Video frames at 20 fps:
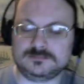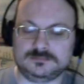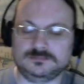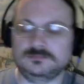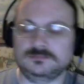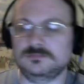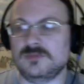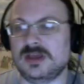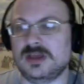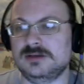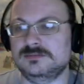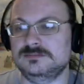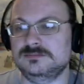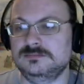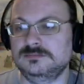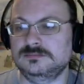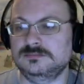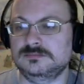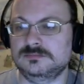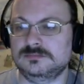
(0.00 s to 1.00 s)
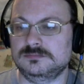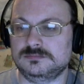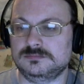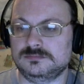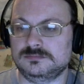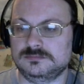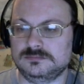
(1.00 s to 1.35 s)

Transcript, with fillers: Always gonna have a bard.